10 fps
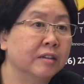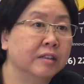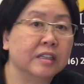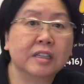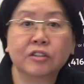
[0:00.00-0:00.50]

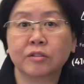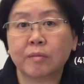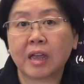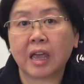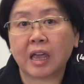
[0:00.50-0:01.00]
decision
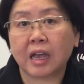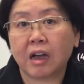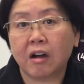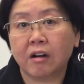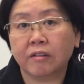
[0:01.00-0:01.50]
making
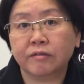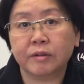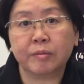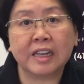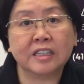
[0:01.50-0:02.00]
of
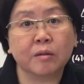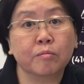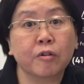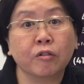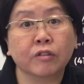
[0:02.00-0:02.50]
replacing
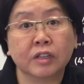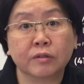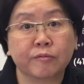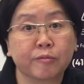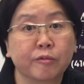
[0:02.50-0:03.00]
both
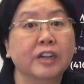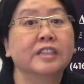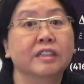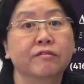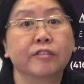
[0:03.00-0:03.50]
is
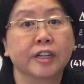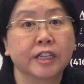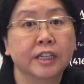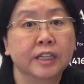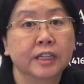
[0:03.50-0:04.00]
quite different.
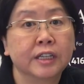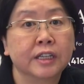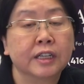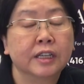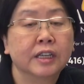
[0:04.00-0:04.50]

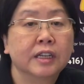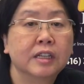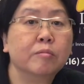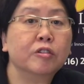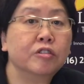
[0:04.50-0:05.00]

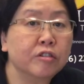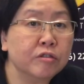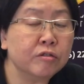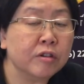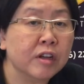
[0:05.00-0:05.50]
Number
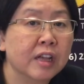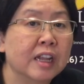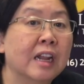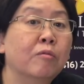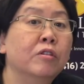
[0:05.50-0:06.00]
two,
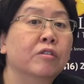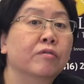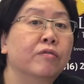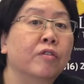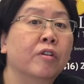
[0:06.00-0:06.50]
that I will look
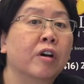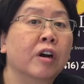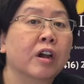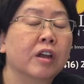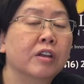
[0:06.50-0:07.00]

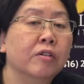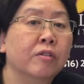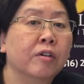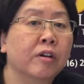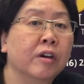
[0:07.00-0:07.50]
for
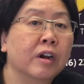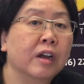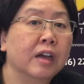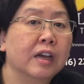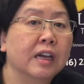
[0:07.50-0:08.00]
your
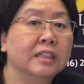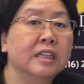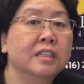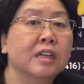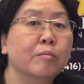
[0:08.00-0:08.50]

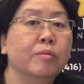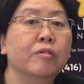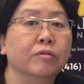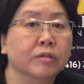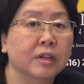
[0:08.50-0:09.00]
existing
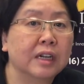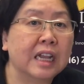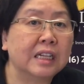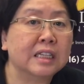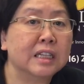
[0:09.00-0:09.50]
bone
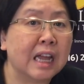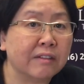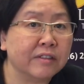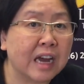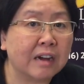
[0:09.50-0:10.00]
that's
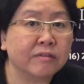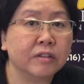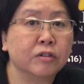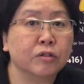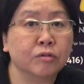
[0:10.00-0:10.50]
left
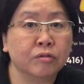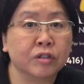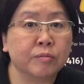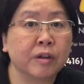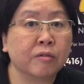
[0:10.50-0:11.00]
after the tooth
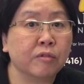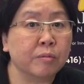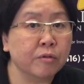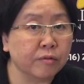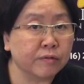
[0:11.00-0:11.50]
is being
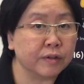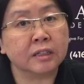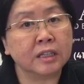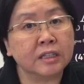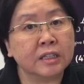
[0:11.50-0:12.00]
removed.
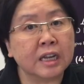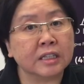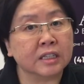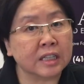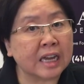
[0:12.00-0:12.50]
These
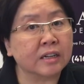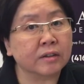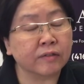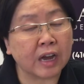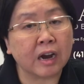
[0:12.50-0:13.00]
days, the standard
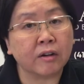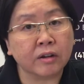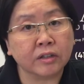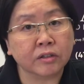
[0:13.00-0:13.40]
of care is